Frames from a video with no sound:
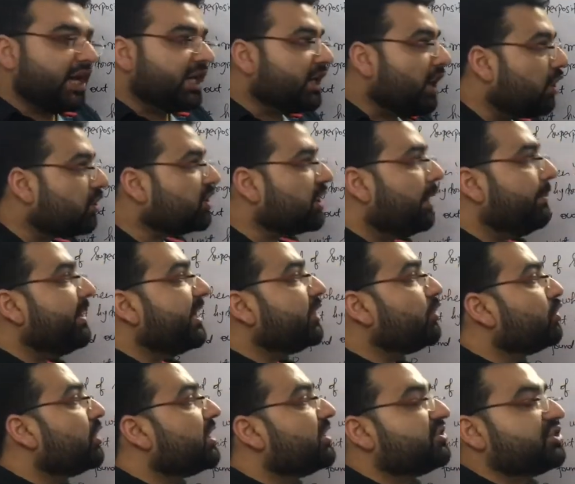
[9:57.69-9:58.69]
Now coming
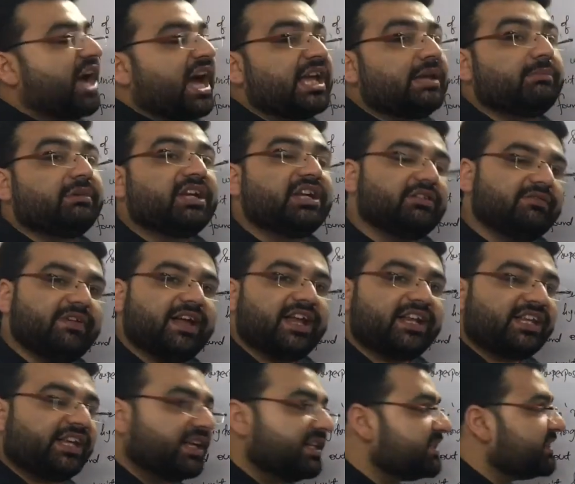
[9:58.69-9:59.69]
to the time
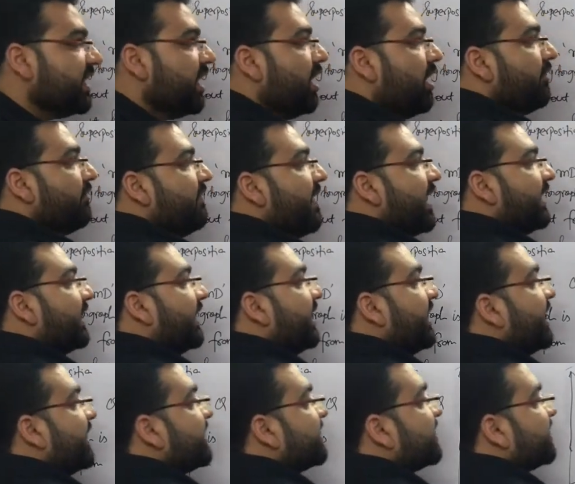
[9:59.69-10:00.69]
invariance, whether
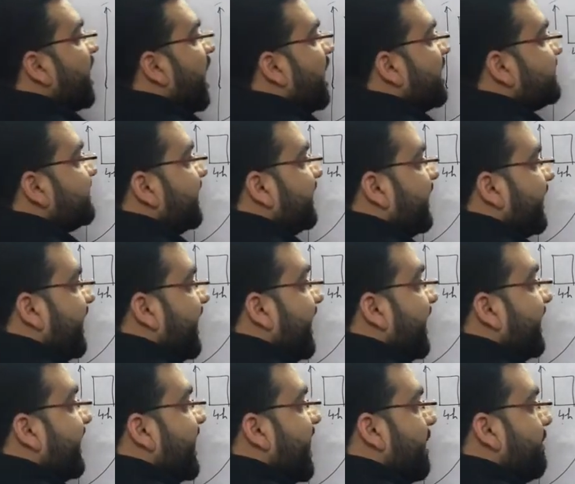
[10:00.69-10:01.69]
it starts at
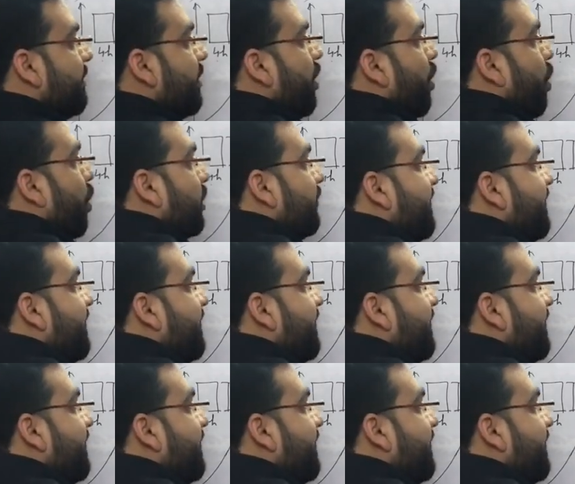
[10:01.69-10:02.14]
8 am or